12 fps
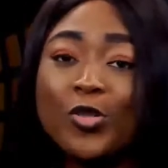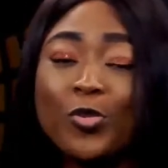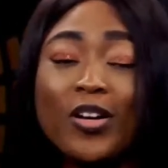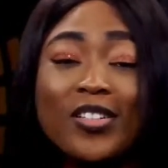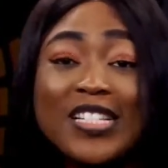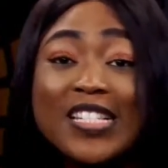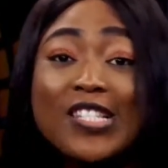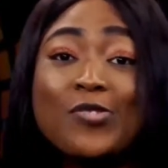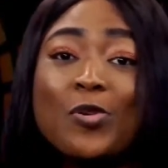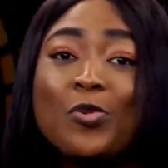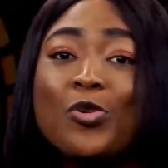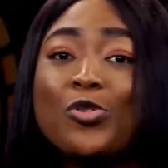Well, this is
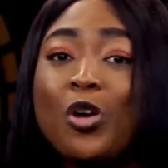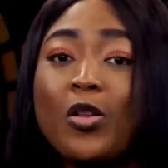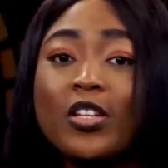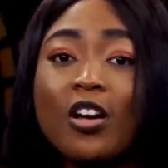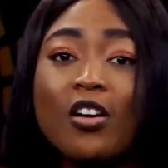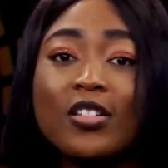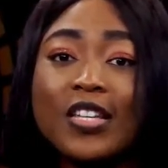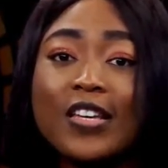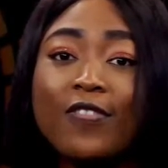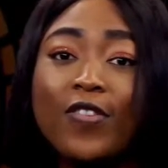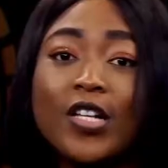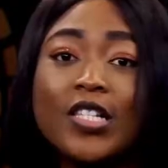where we'll draw the curtain
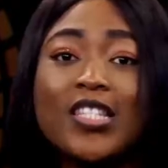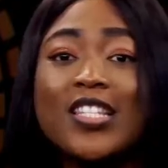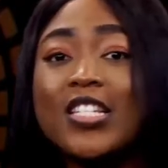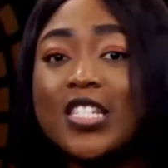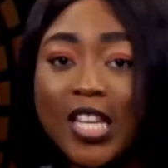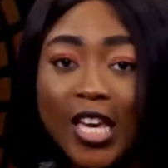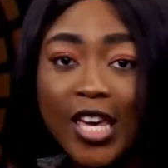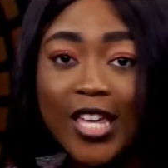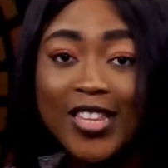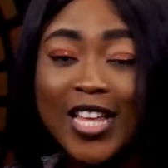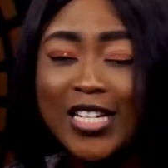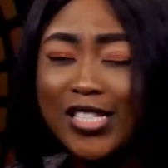for today.
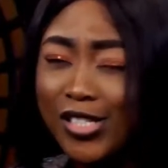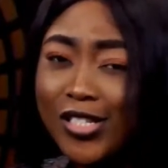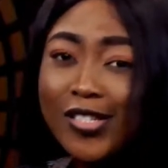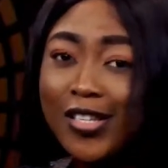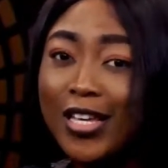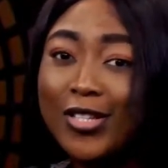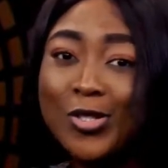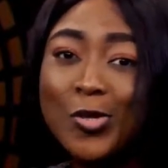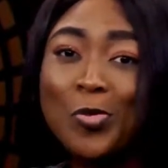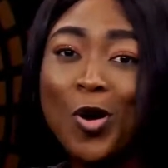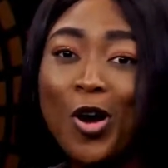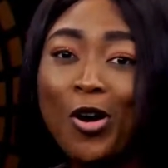Let us do this again
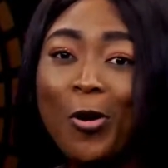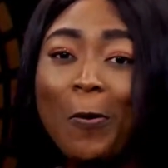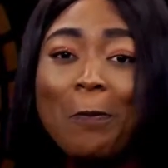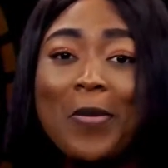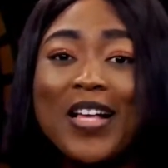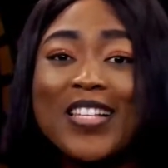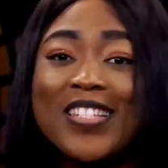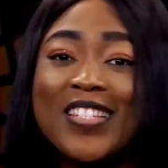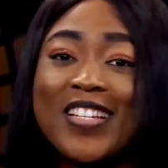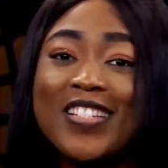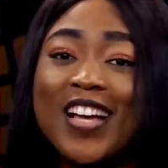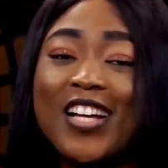tomorrow.
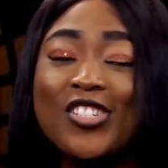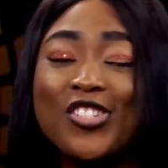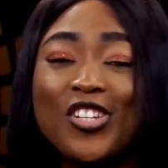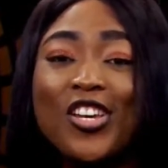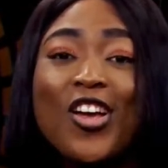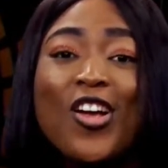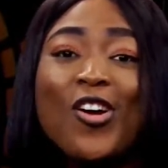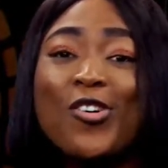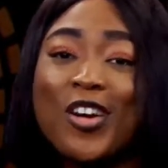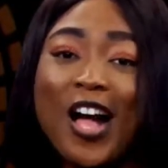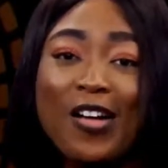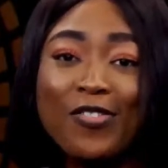Masinachi
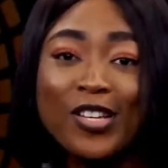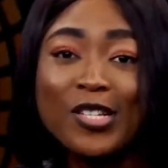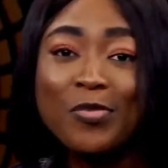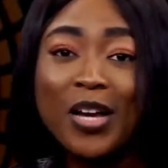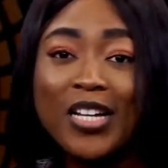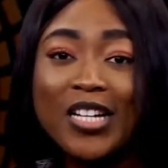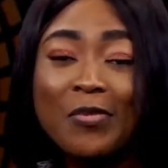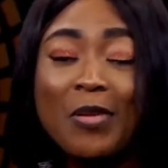Okafa is my name.